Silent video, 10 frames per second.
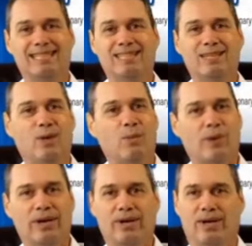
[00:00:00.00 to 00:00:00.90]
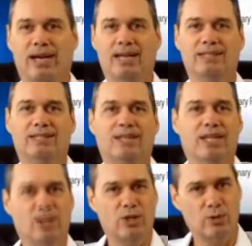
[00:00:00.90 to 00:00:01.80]
this is a no-brainer, guys.
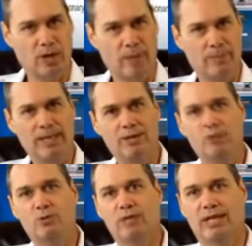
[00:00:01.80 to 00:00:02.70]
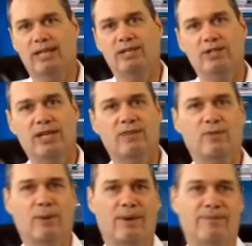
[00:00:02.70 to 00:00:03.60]
You come in, you sit in a chair
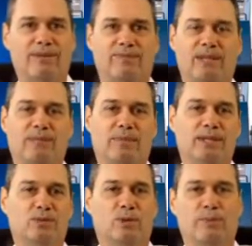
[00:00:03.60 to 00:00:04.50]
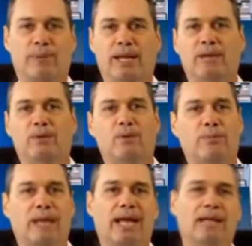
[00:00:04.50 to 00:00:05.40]
for about 15 minutes with a pad on
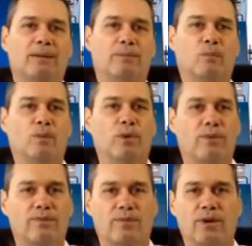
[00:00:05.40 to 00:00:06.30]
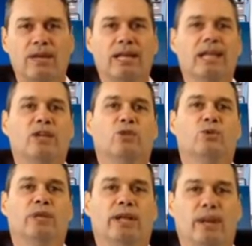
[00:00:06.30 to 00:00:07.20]
your back and one on the front.
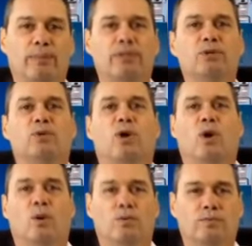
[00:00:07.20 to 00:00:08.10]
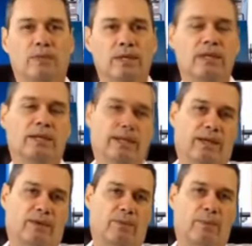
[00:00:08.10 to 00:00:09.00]
You get up and you go.
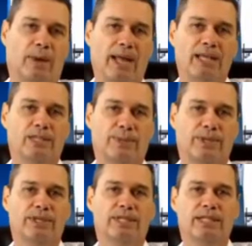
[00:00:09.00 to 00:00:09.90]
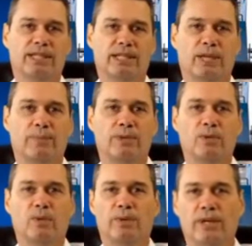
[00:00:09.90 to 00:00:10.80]
Now, from my experience, this therapy,
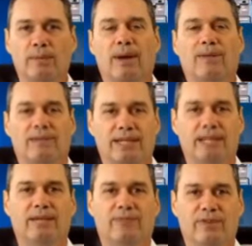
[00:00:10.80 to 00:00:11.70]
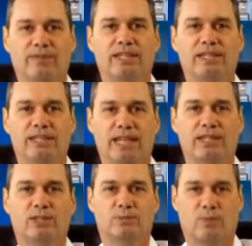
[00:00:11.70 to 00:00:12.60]
you'll need about 10 to 15
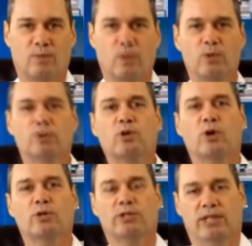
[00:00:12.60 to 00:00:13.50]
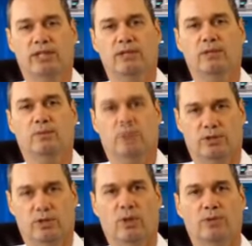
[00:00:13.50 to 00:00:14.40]
sessions before you start seeing the
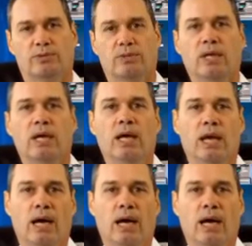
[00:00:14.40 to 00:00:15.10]
results.